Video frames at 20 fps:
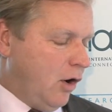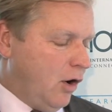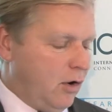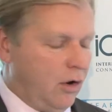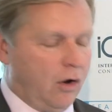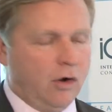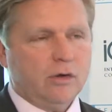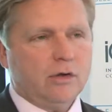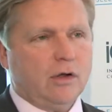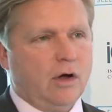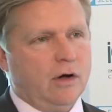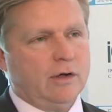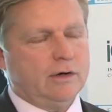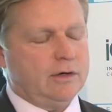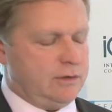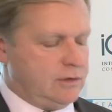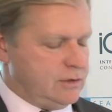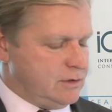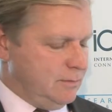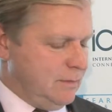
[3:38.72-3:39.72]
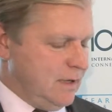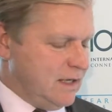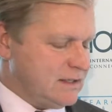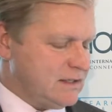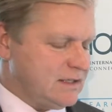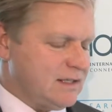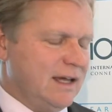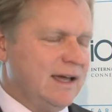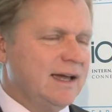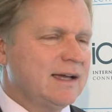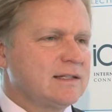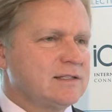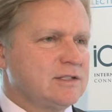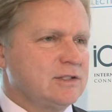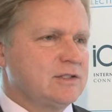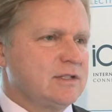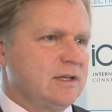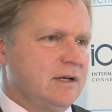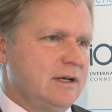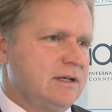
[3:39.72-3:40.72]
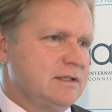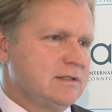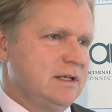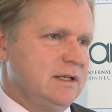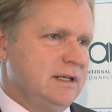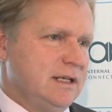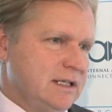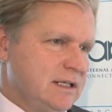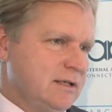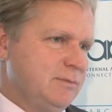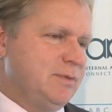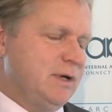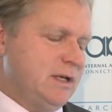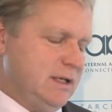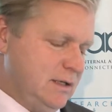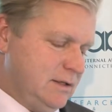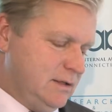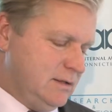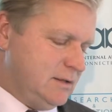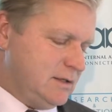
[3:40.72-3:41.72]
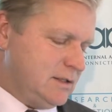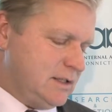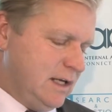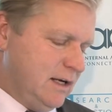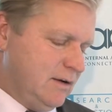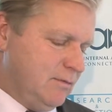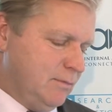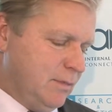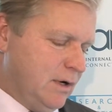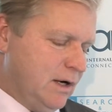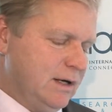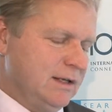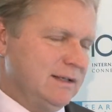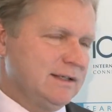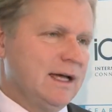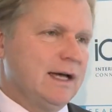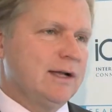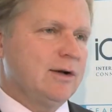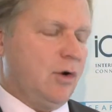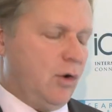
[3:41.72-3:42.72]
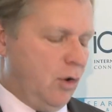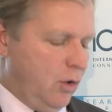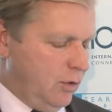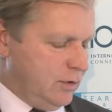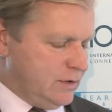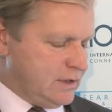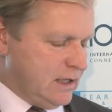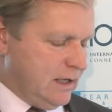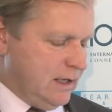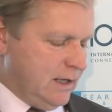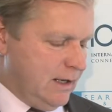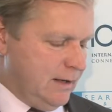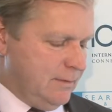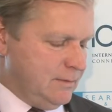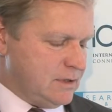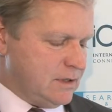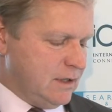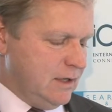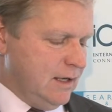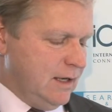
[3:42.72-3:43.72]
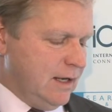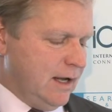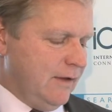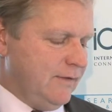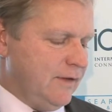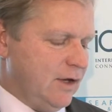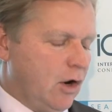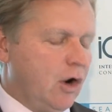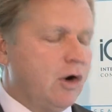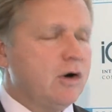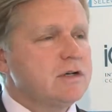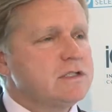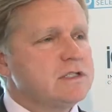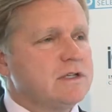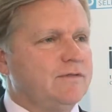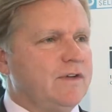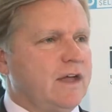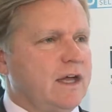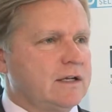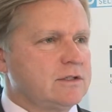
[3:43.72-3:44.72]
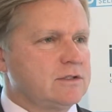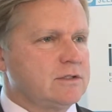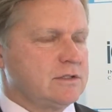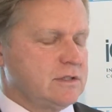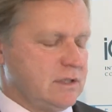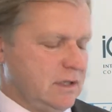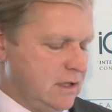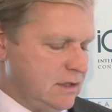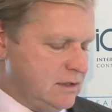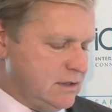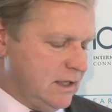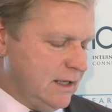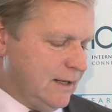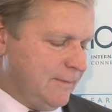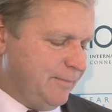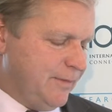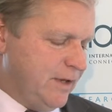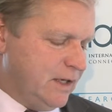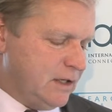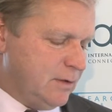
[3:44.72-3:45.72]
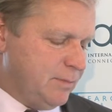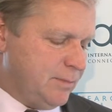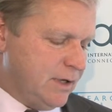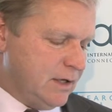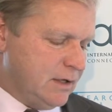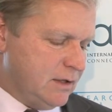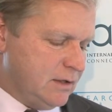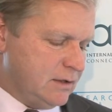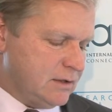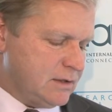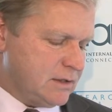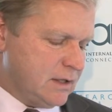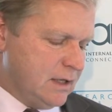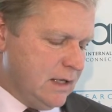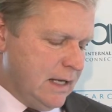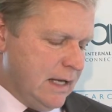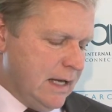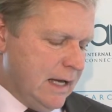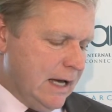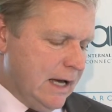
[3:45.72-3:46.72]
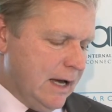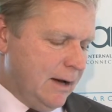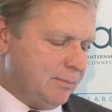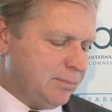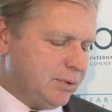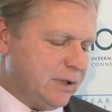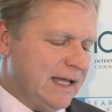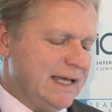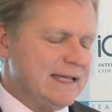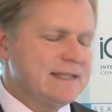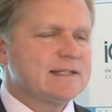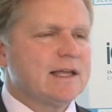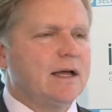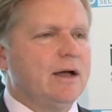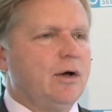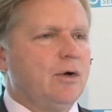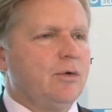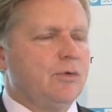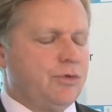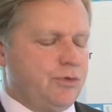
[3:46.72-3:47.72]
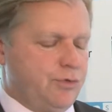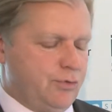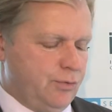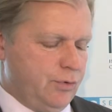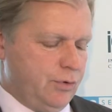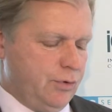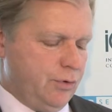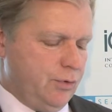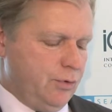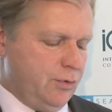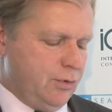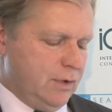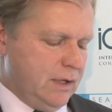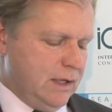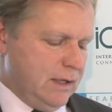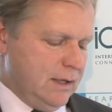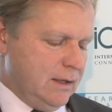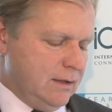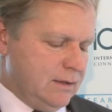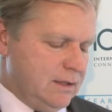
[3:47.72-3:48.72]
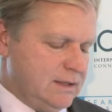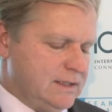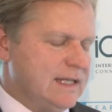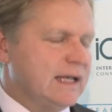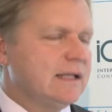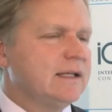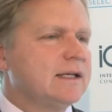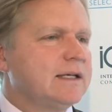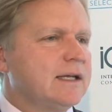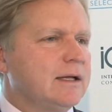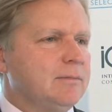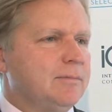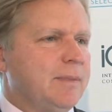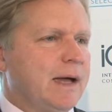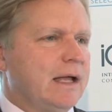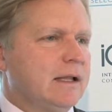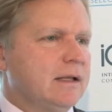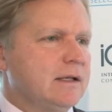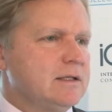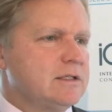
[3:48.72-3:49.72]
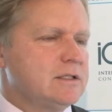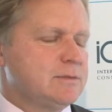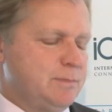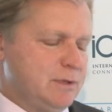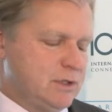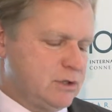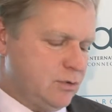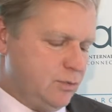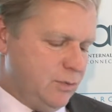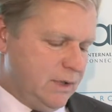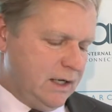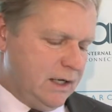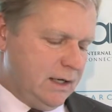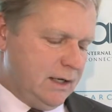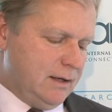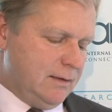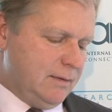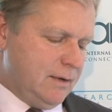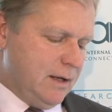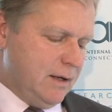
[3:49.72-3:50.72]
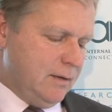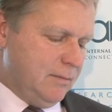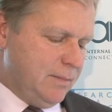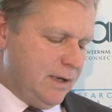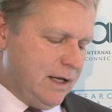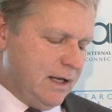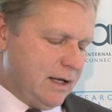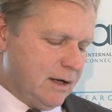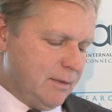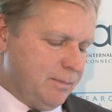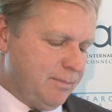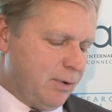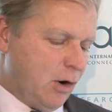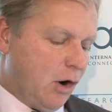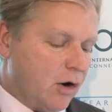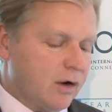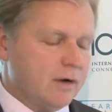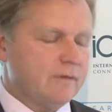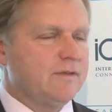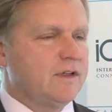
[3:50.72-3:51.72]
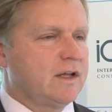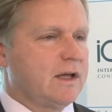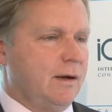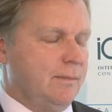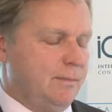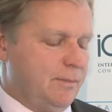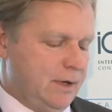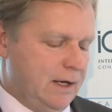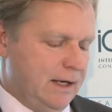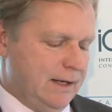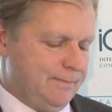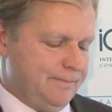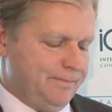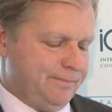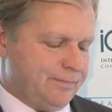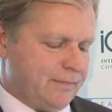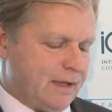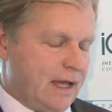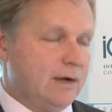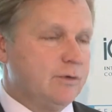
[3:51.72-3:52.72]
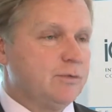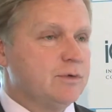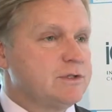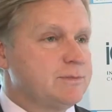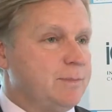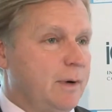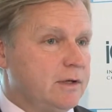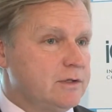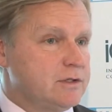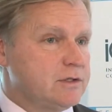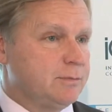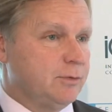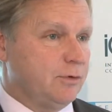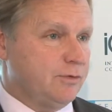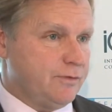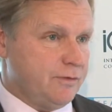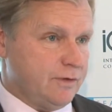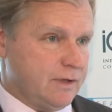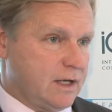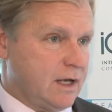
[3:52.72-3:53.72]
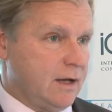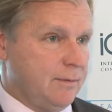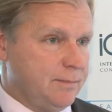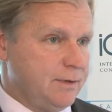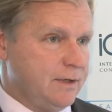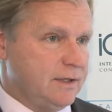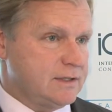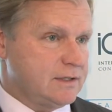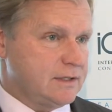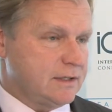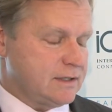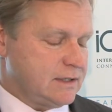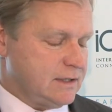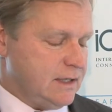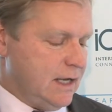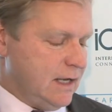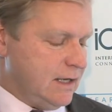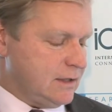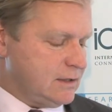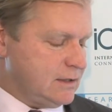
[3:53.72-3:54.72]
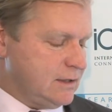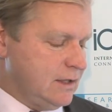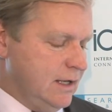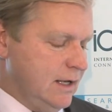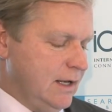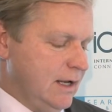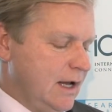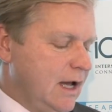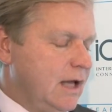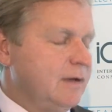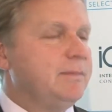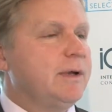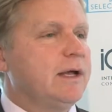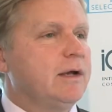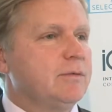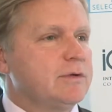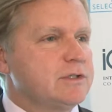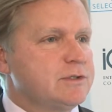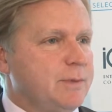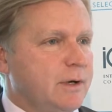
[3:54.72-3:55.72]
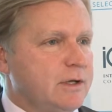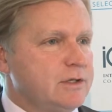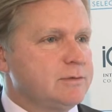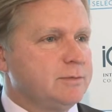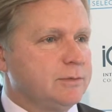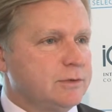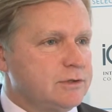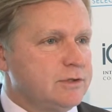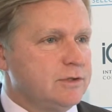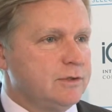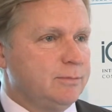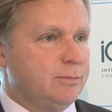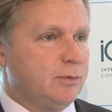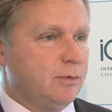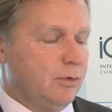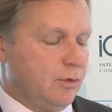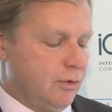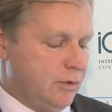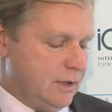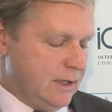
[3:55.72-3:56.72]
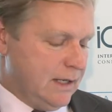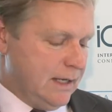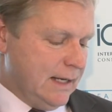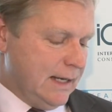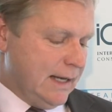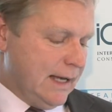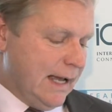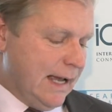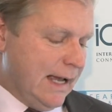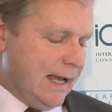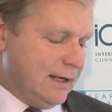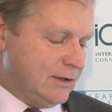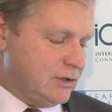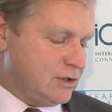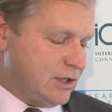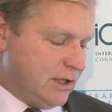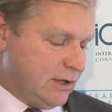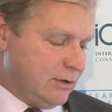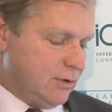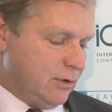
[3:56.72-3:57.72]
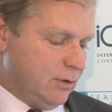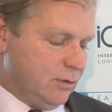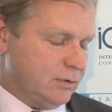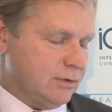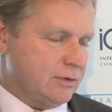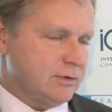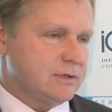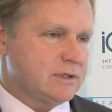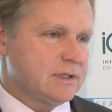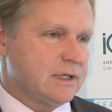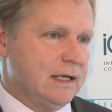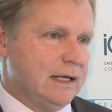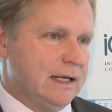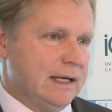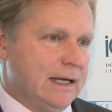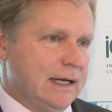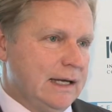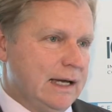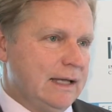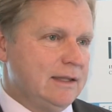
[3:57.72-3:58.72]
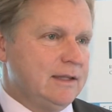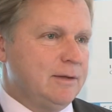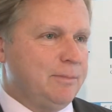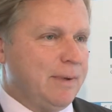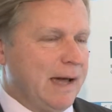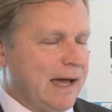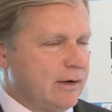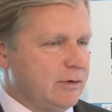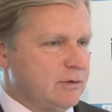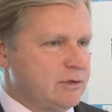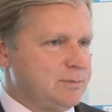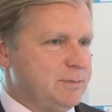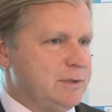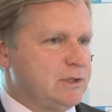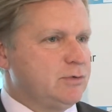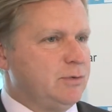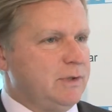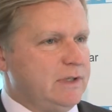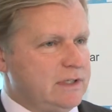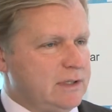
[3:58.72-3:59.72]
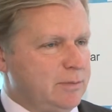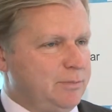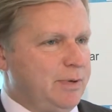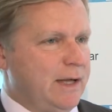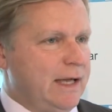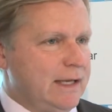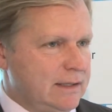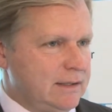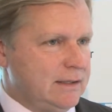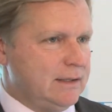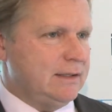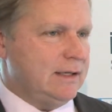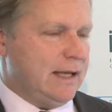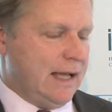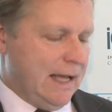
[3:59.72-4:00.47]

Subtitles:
All auditors must exercise an independent state of mind at all times, and the art of exercising independence plays out through the delicate balance between being a part of the company and responsible for the company's success, and being responsible to the board and shareholders. And the battles between dependent